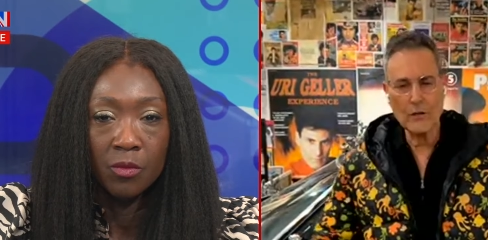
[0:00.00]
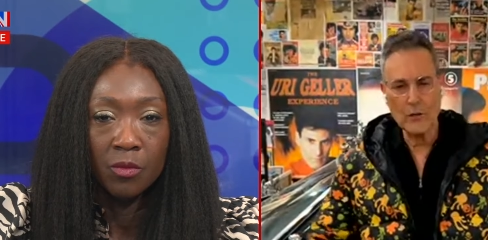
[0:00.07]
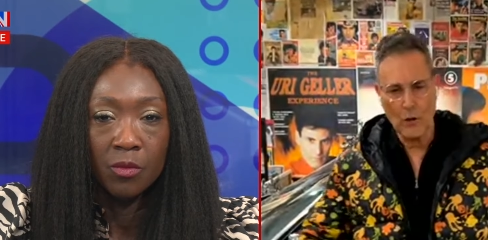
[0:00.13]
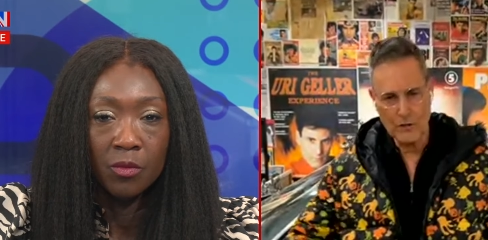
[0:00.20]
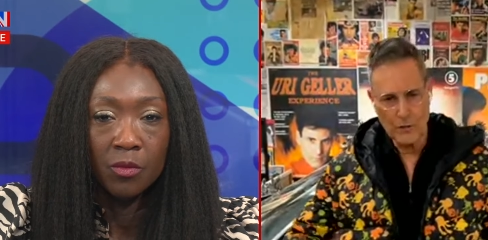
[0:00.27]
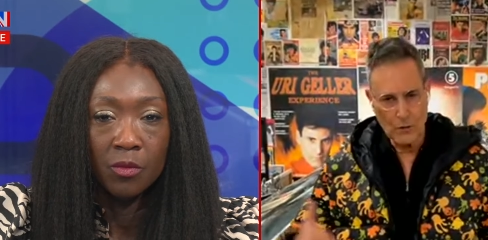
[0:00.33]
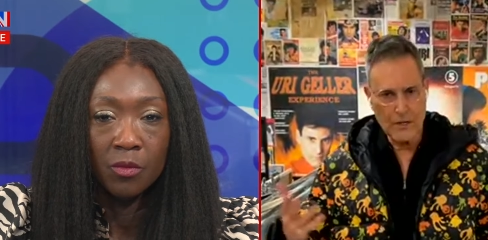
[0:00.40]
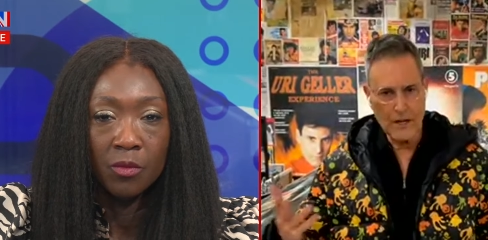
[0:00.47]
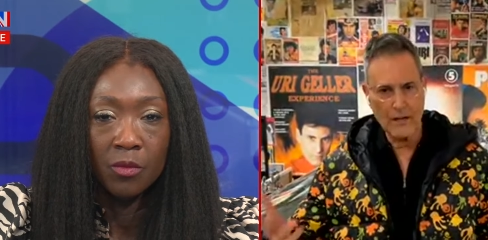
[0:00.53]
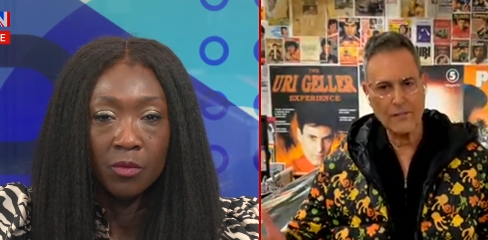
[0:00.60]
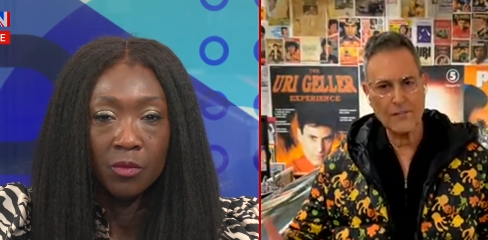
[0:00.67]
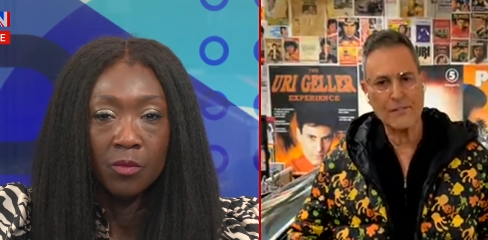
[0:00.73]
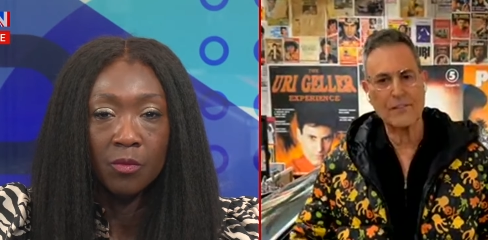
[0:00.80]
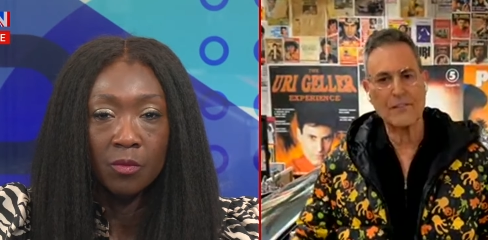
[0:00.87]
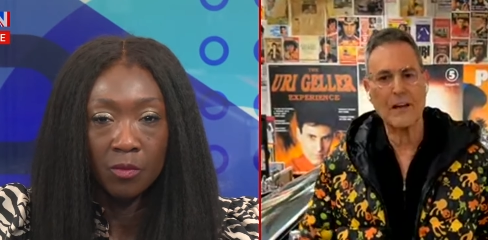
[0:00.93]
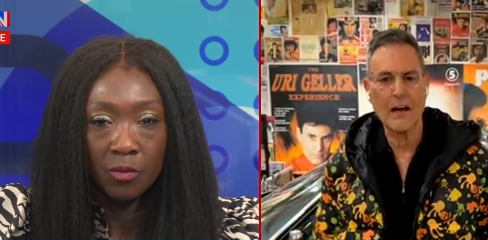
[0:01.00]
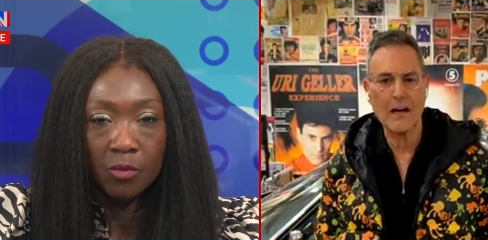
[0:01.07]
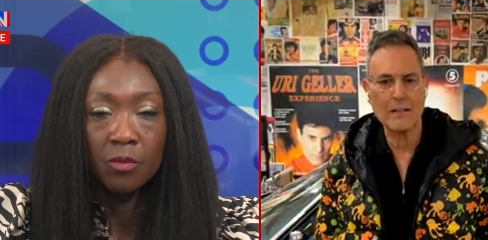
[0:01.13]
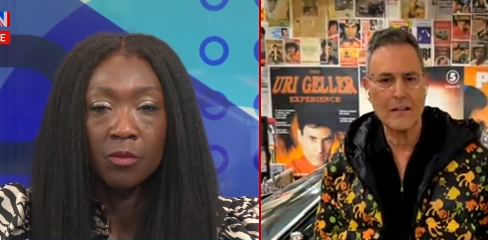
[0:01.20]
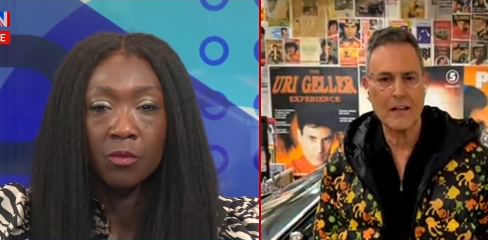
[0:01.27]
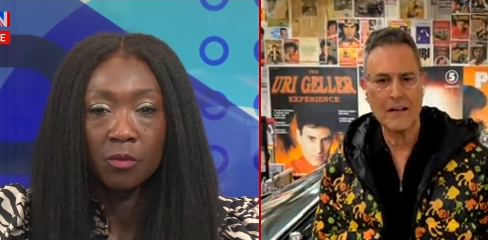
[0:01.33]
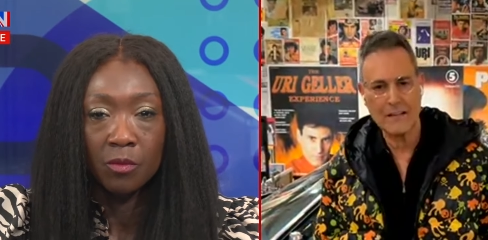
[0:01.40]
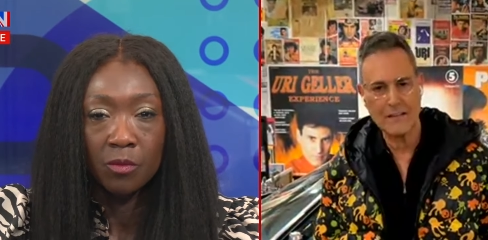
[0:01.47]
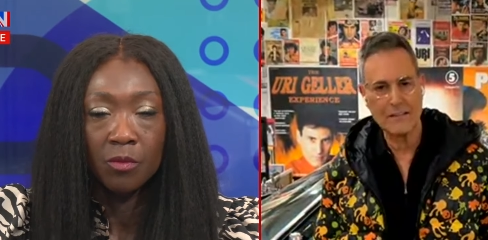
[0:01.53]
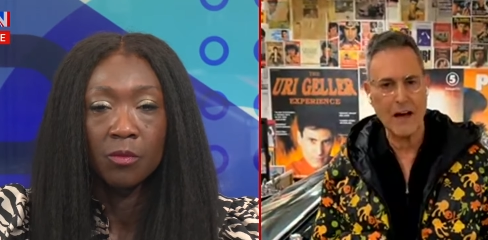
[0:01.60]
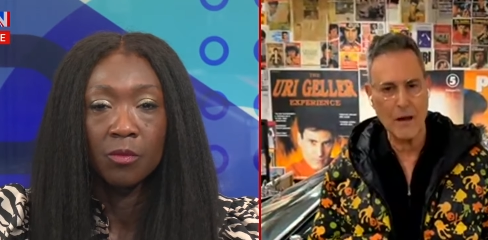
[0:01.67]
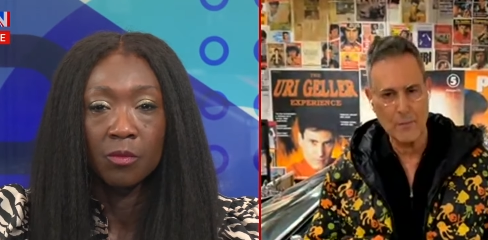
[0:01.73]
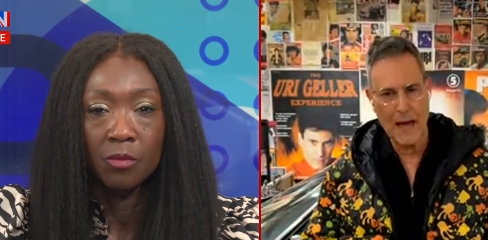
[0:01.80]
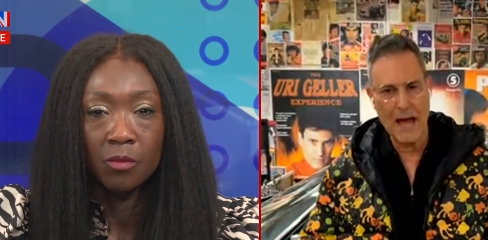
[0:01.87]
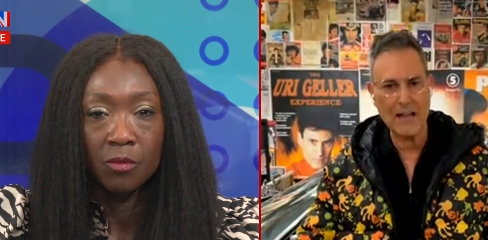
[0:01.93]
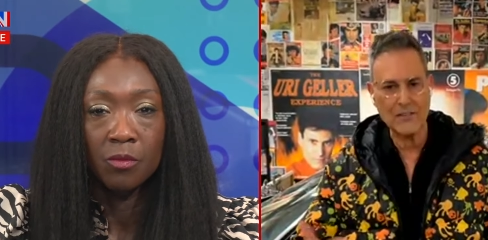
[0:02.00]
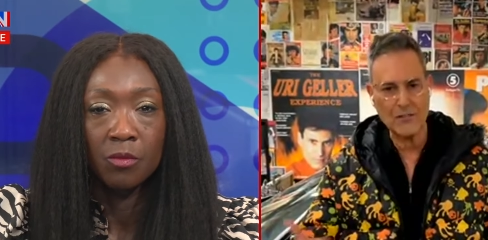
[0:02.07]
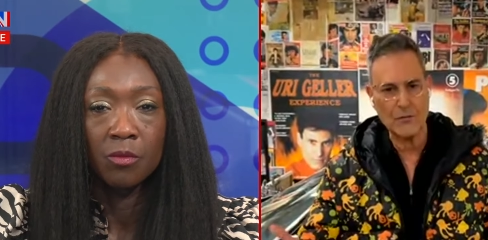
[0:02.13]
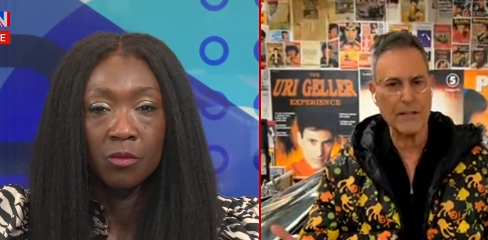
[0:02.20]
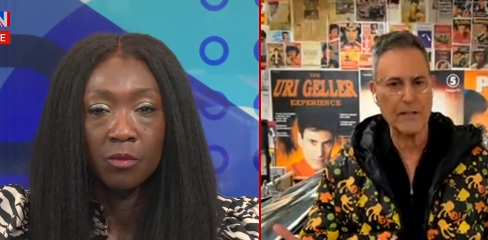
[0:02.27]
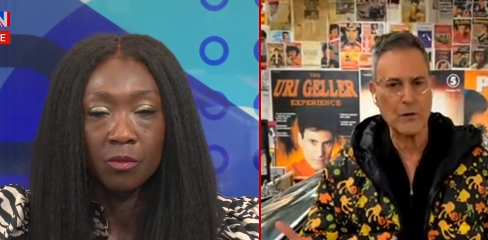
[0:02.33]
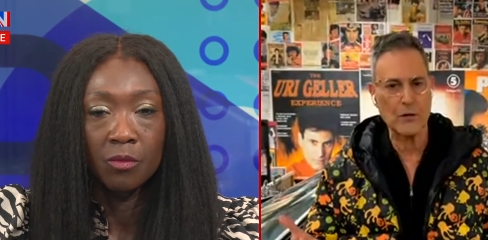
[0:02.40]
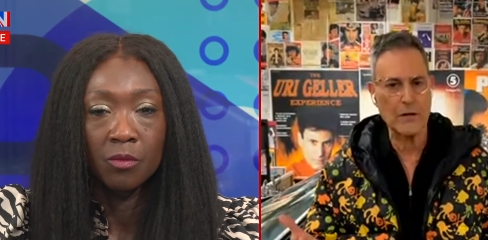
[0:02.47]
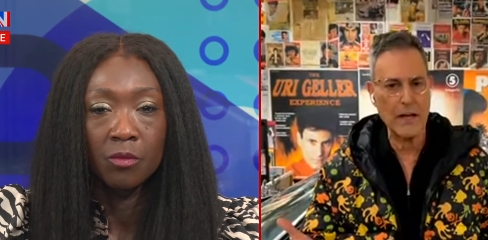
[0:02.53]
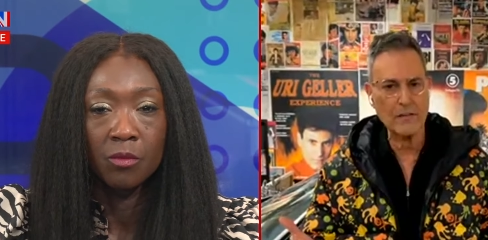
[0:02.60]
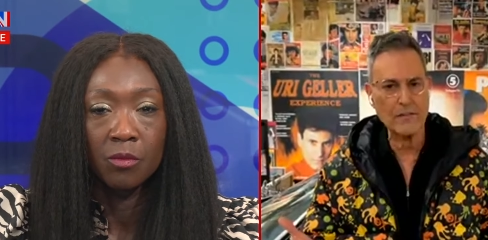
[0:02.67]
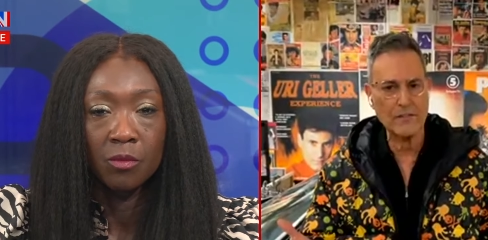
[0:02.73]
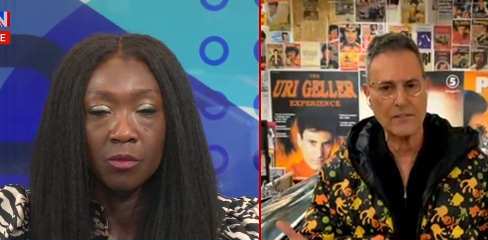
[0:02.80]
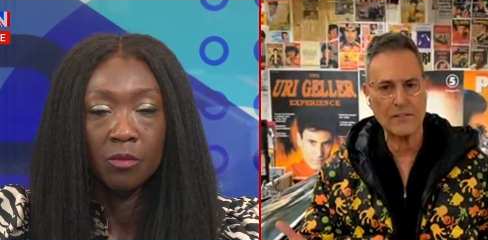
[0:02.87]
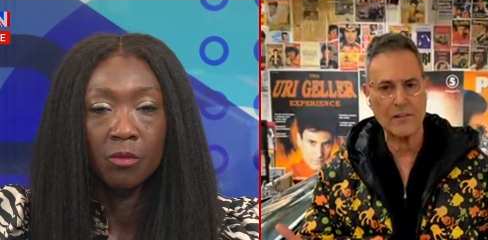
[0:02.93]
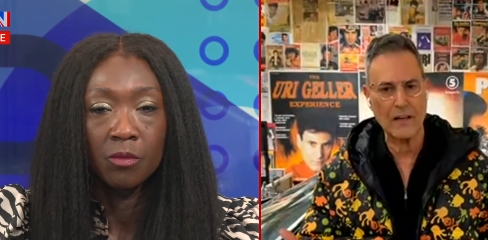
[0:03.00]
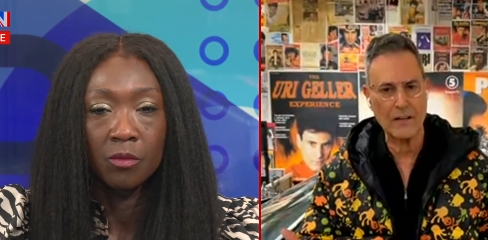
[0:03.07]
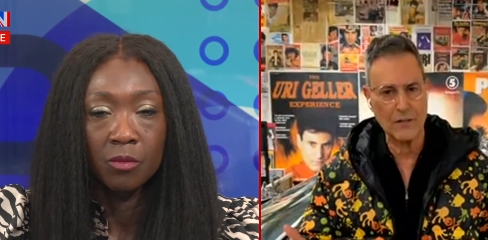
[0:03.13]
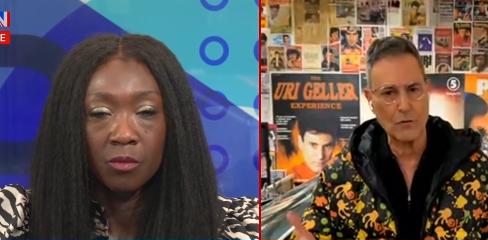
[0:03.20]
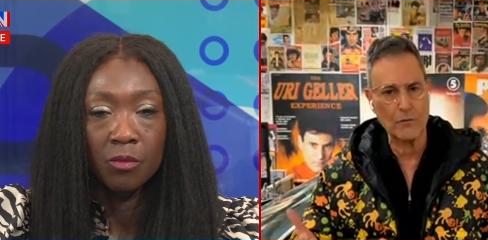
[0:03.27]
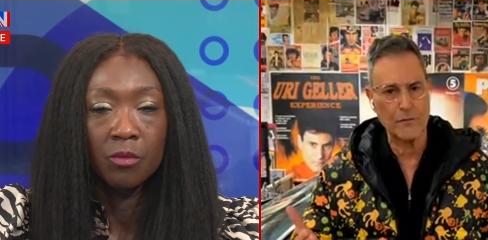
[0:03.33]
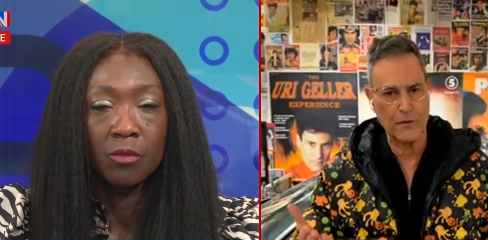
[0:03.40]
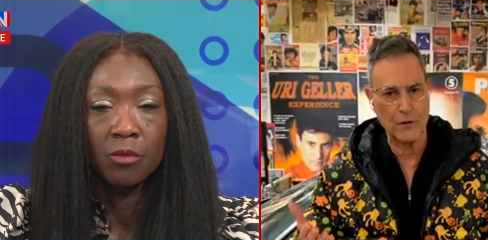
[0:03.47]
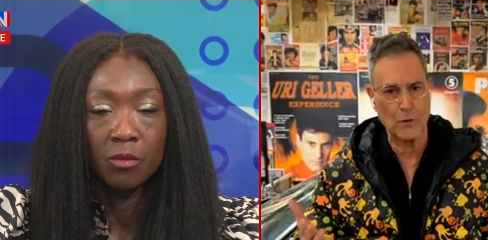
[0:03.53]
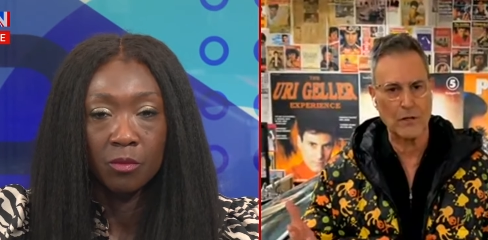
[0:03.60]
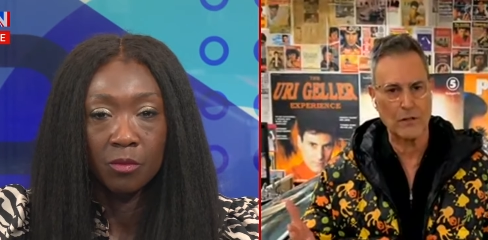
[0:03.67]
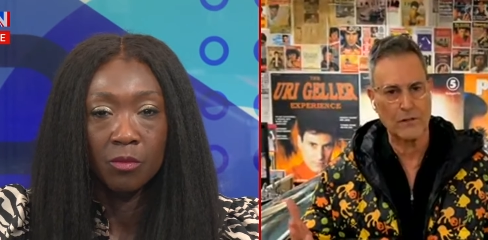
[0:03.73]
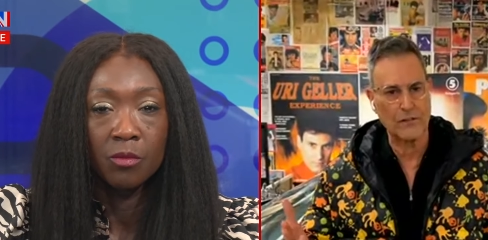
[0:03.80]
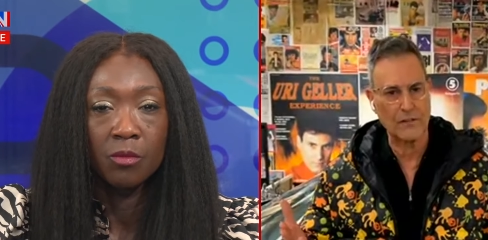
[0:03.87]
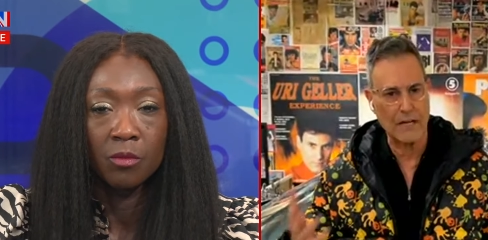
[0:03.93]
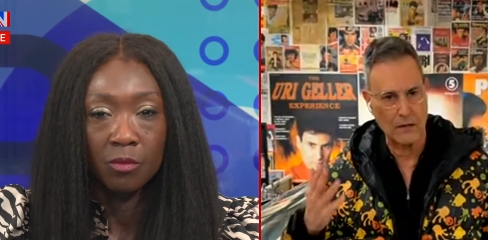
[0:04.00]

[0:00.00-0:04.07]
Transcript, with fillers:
Speaker 1: heard all your guests, uh, and I'm answering your guests and your viewers.